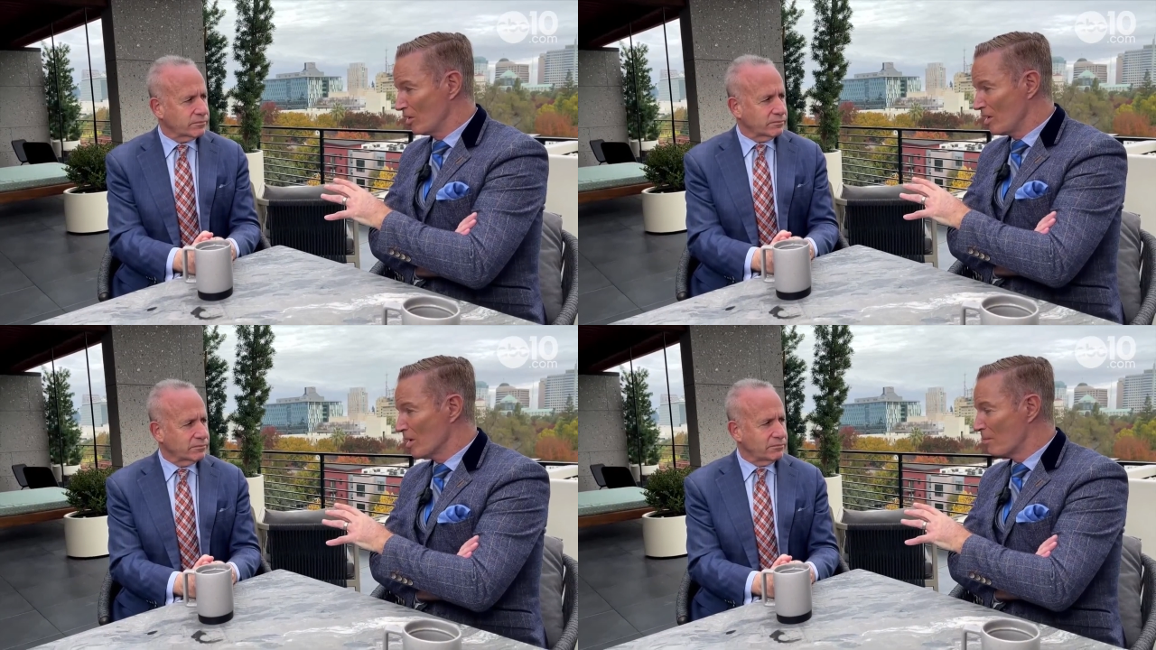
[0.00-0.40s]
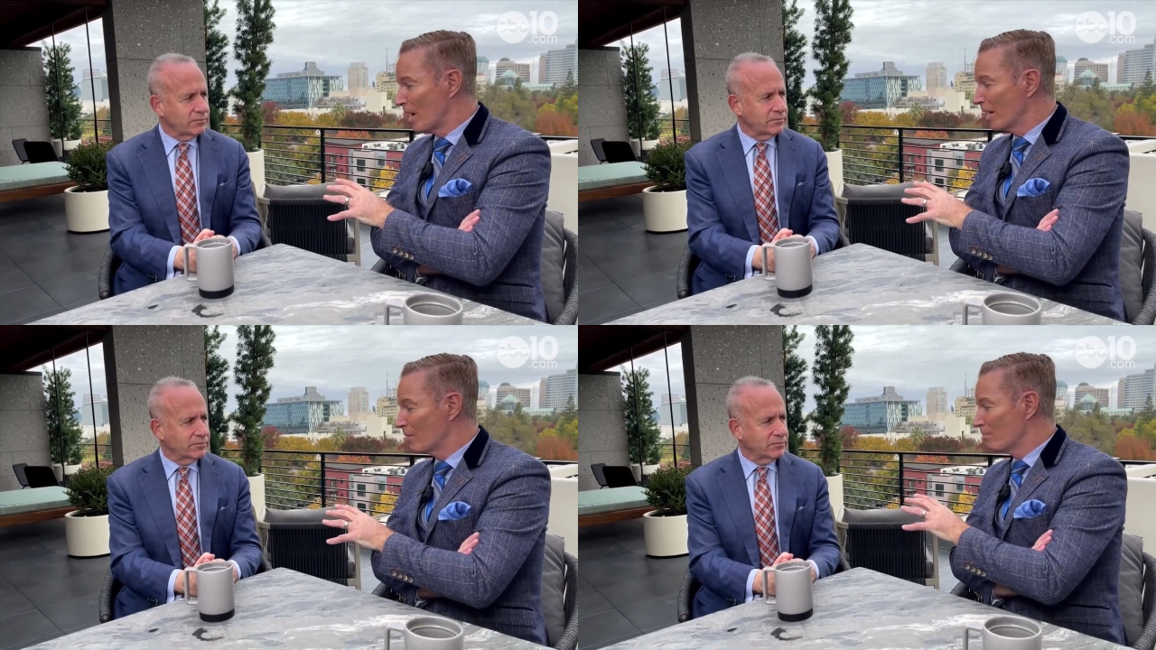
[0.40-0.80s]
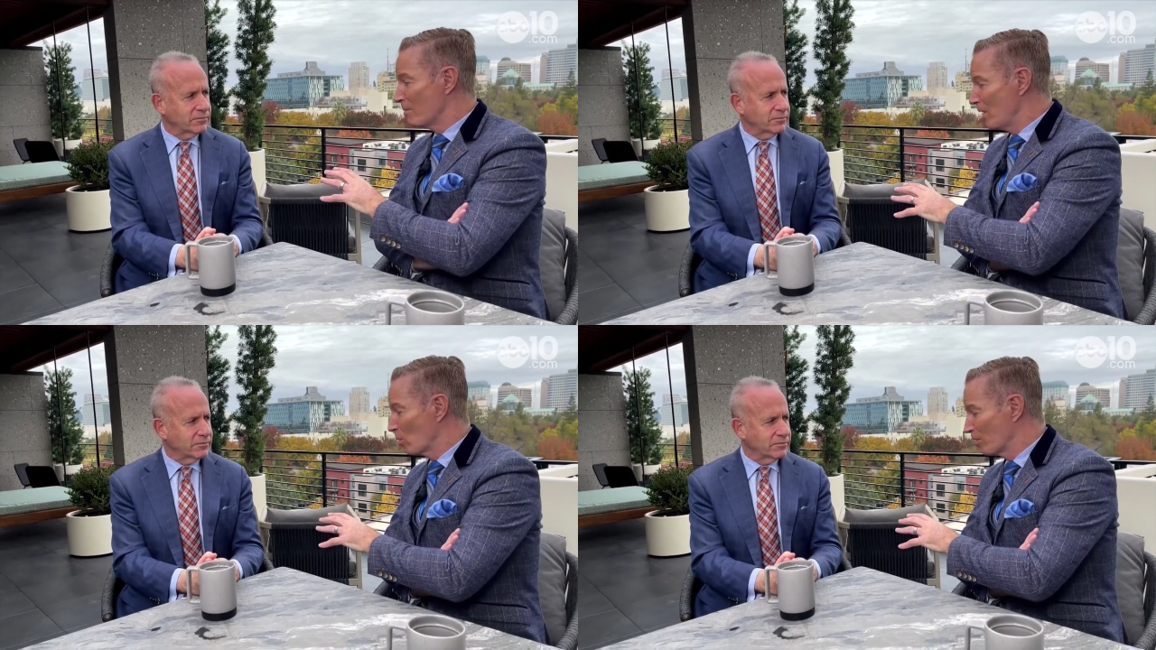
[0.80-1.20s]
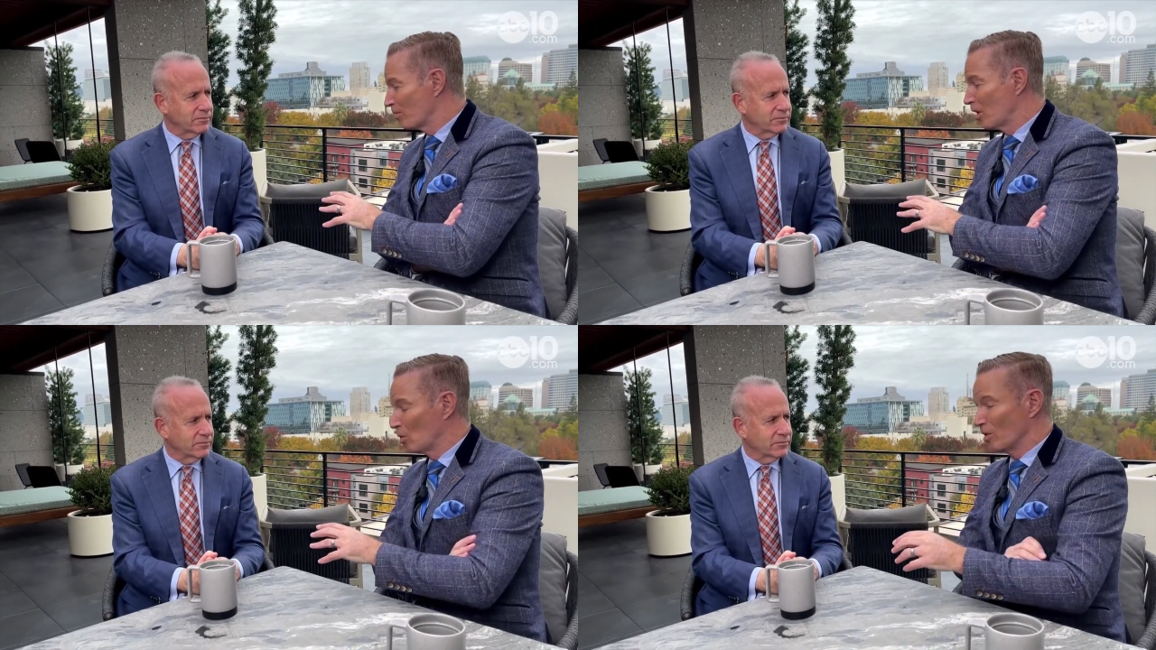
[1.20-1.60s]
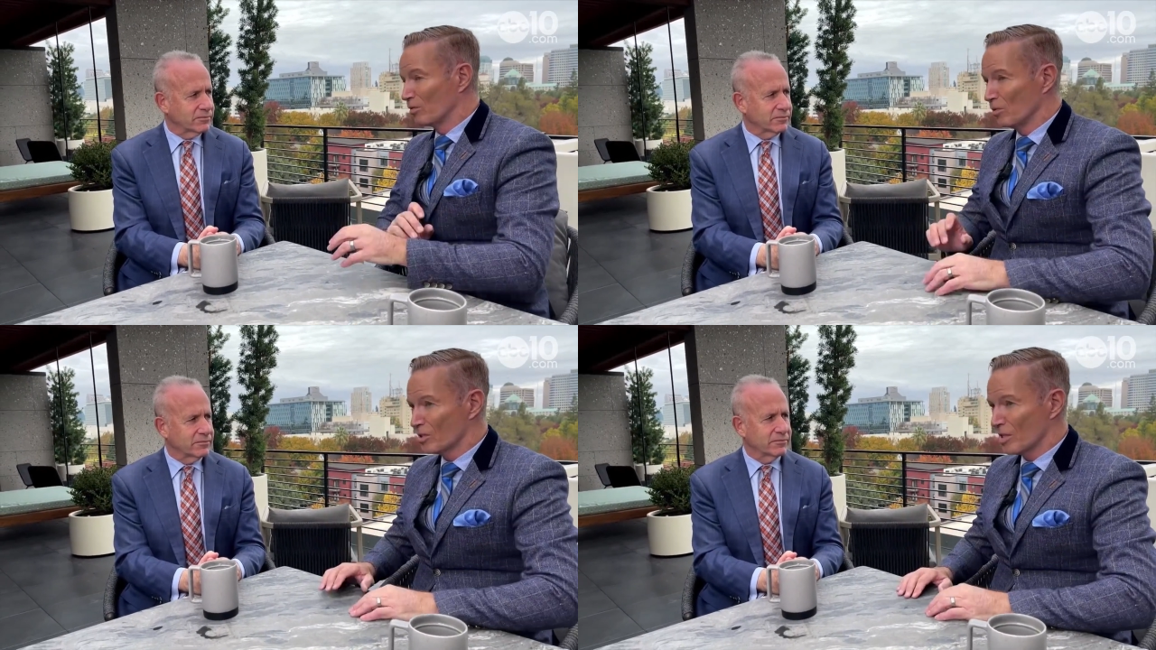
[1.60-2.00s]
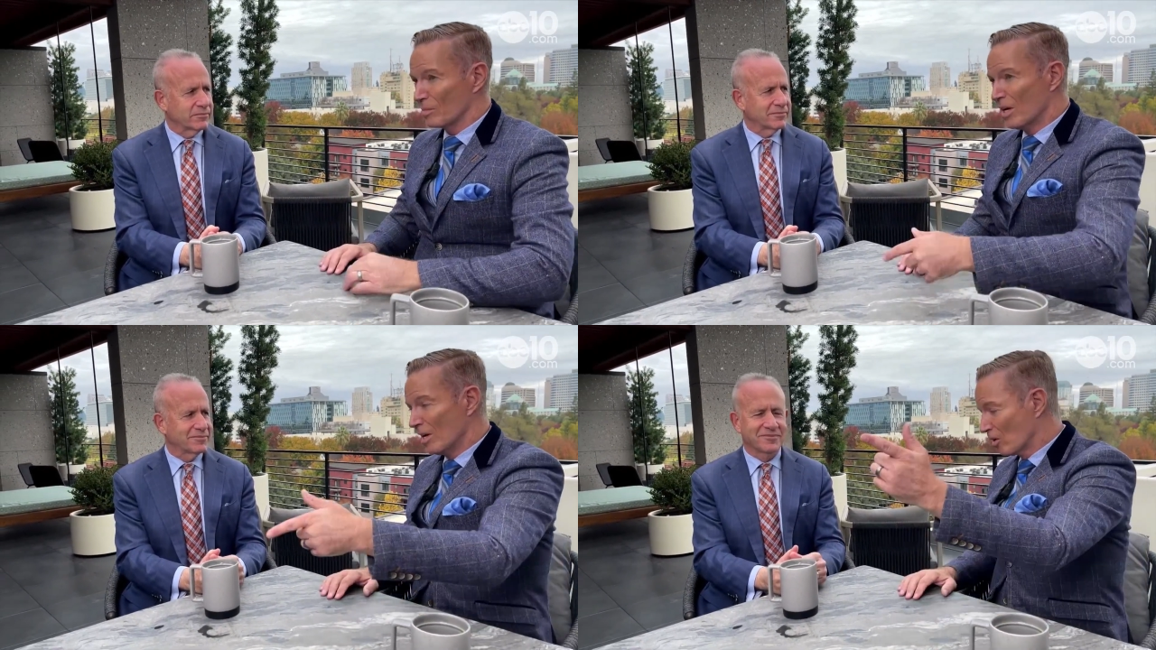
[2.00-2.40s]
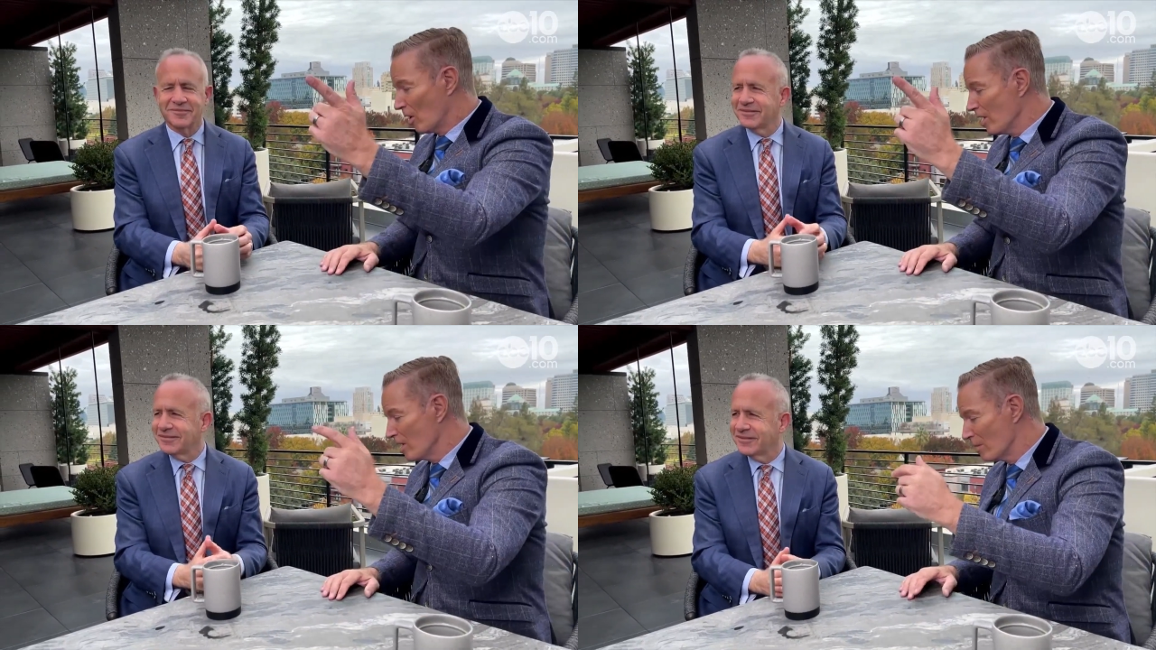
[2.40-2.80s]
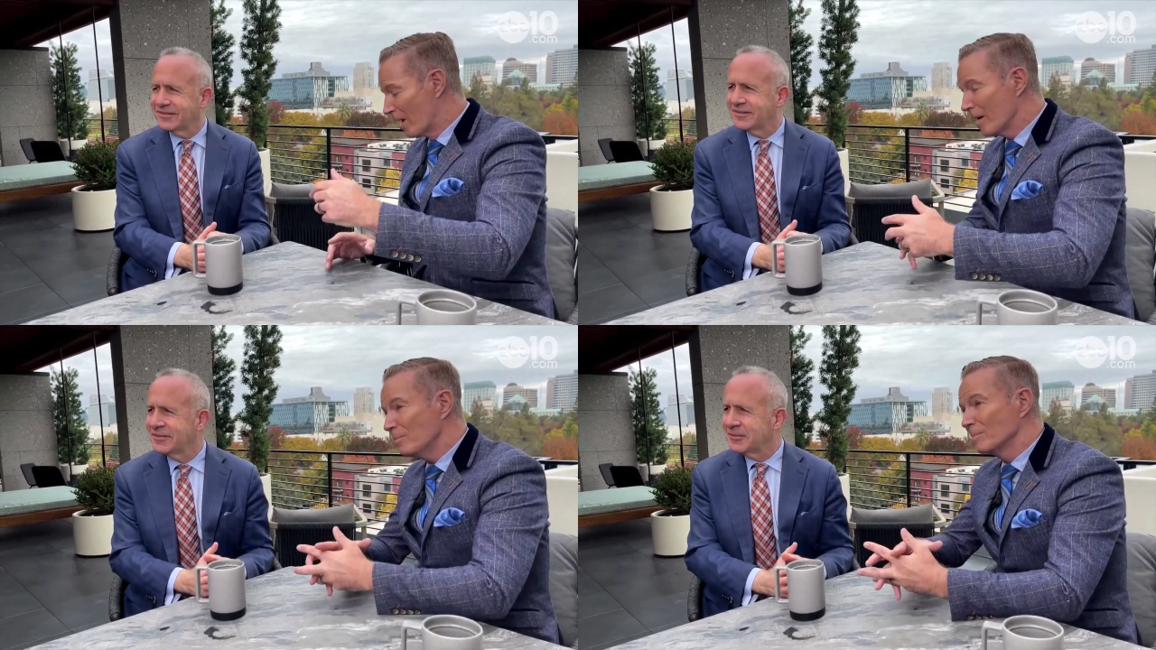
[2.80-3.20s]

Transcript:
Speaker 1: Nehemiah may want to follow in your footsteps. Go ahead, Nehemiah.